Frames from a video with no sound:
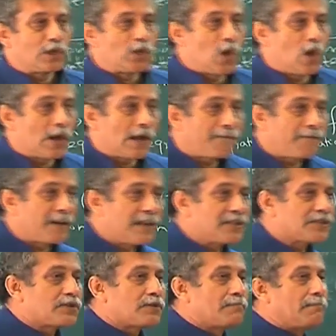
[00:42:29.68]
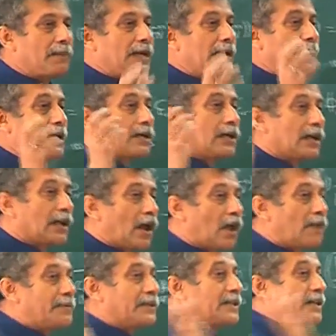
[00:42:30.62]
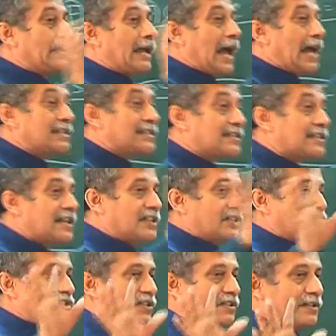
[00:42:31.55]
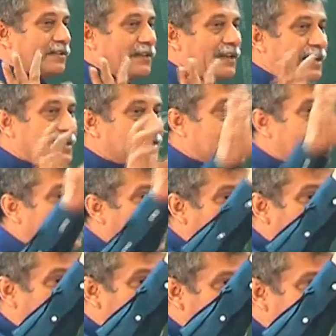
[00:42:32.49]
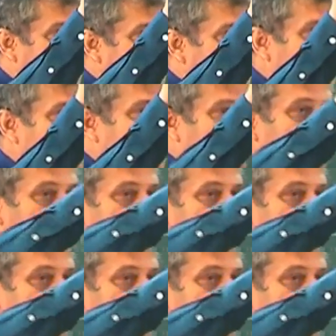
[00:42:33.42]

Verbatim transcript: no reference to molecular orbital as such except that P. But